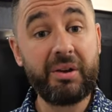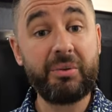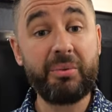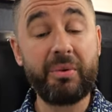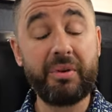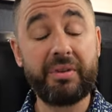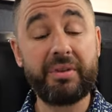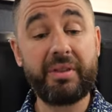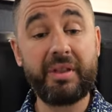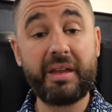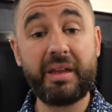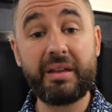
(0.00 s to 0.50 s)

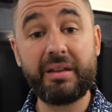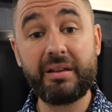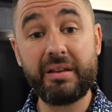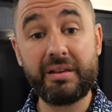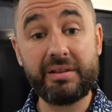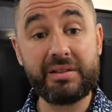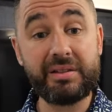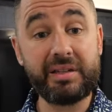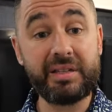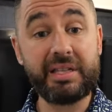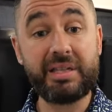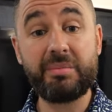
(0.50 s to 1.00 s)
with a
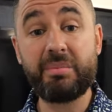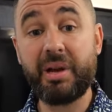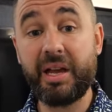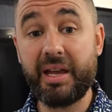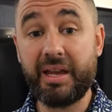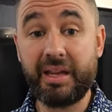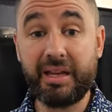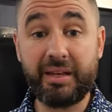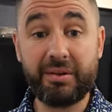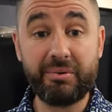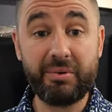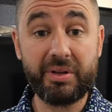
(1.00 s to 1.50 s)
60 by
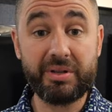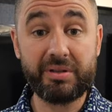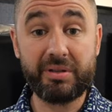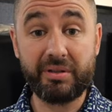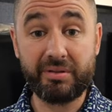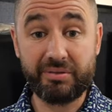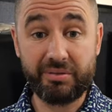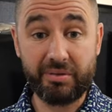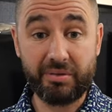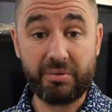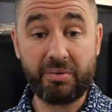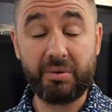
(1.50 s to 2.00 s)
80
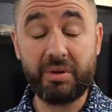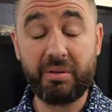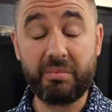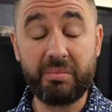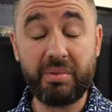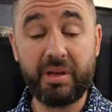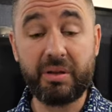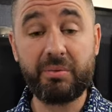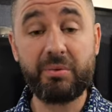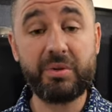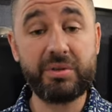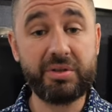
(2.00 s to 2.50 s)
residential queen
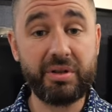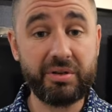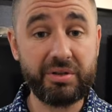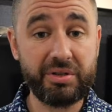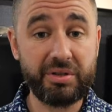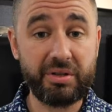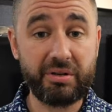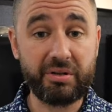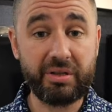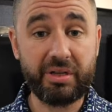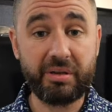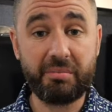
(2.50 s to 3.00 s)
bed, which I'll
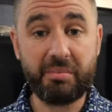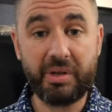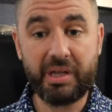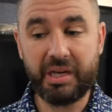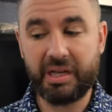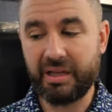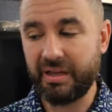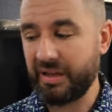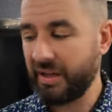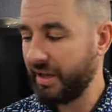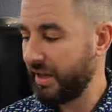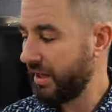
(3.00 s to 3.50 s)
show you in a
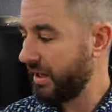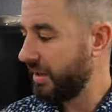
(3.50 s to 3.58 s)
minute.